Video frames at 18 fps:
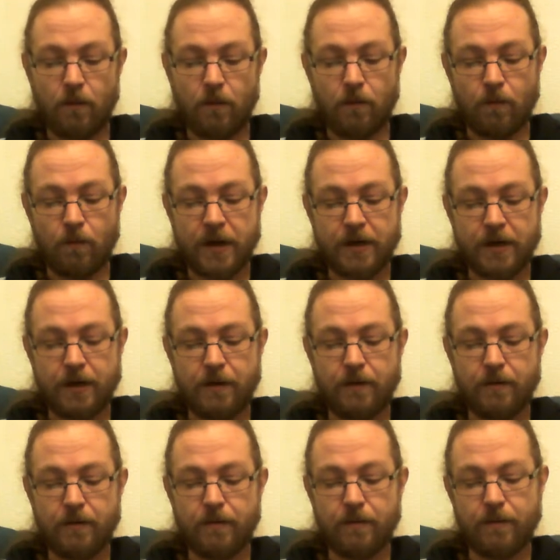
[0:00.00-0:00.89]
When
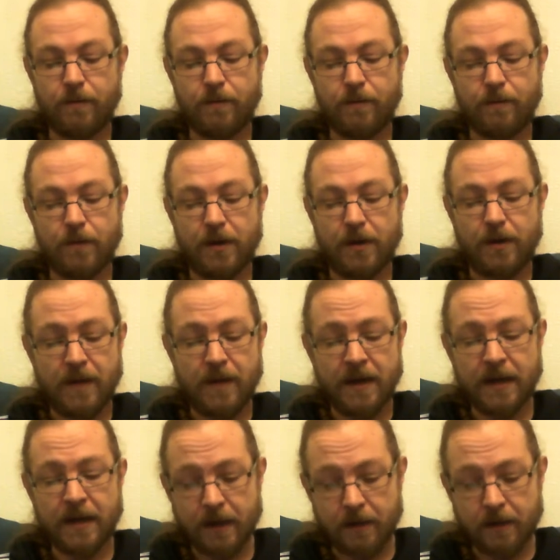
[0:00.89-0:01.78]
you
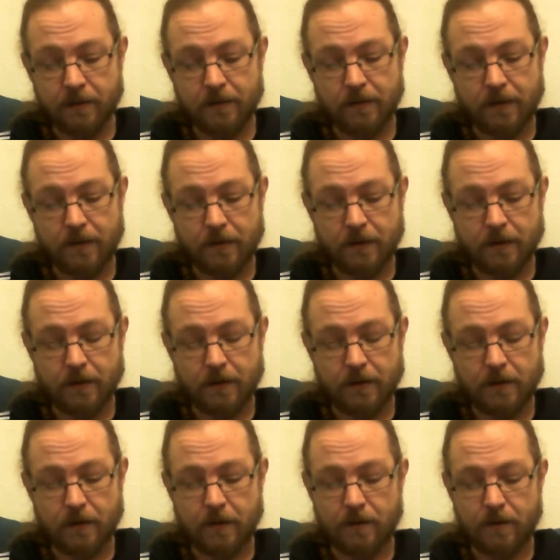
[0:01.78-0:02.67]
make it,
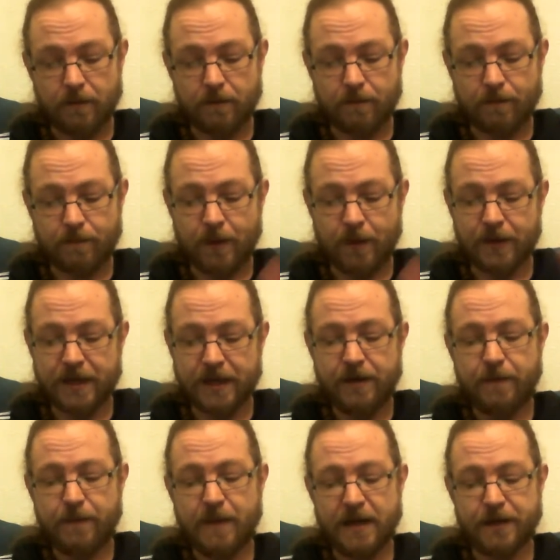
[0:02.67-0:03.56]
put
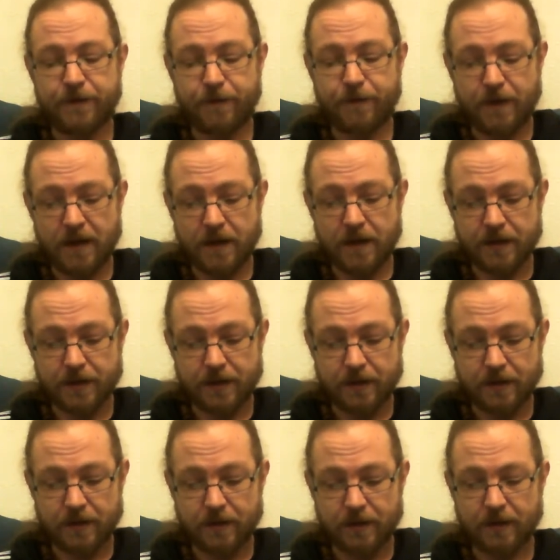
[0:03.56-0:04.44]
down your base
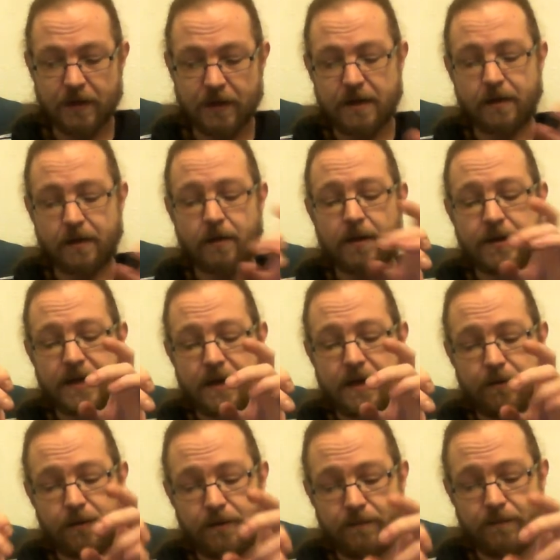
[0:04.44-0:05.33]
first, then lie
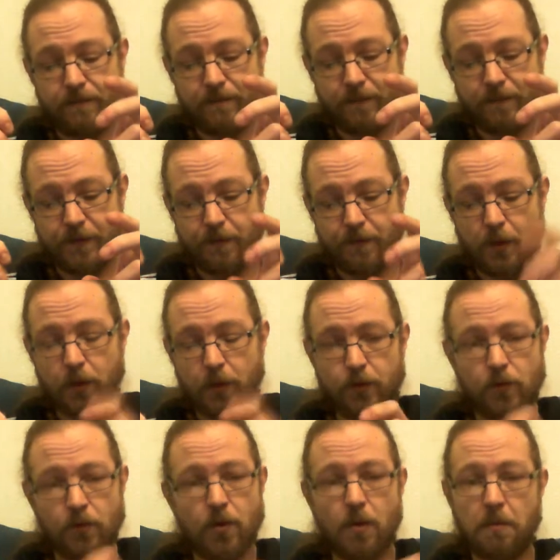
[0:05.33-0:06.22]
down the
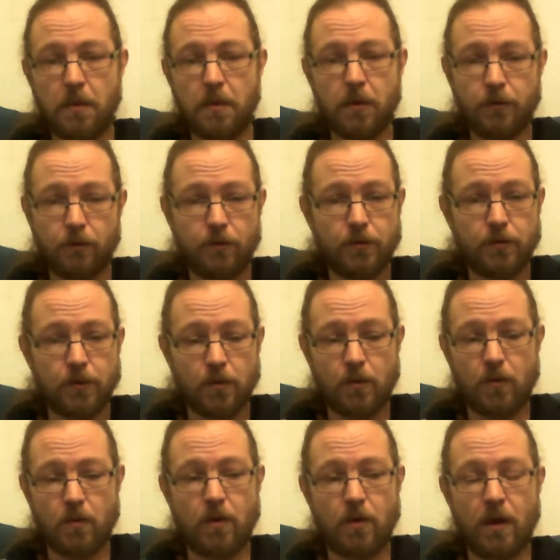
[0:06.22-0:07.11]
model or models
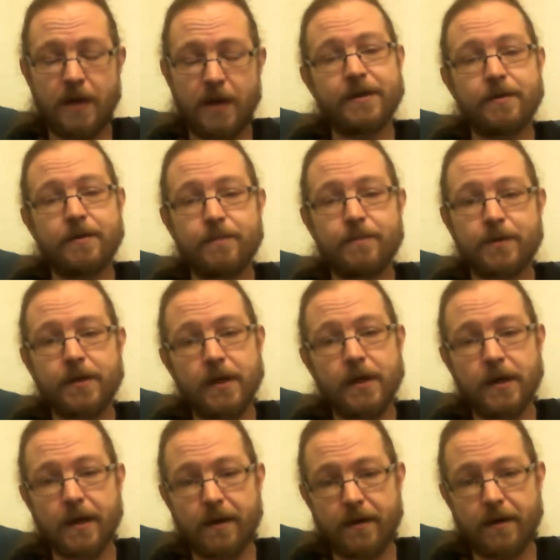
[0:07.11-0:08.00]
or items that
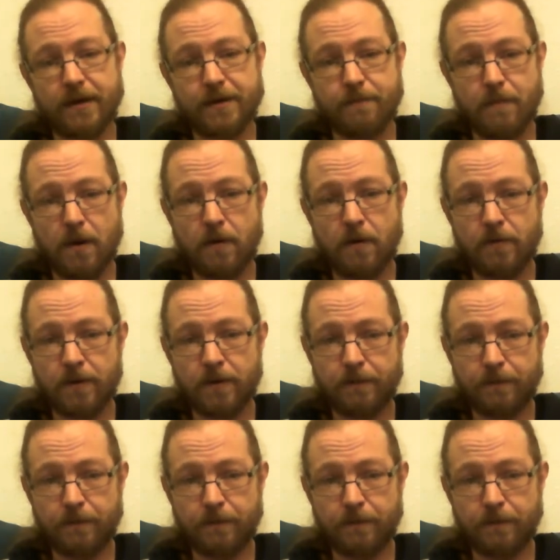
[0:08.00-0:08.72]
you're going to mold.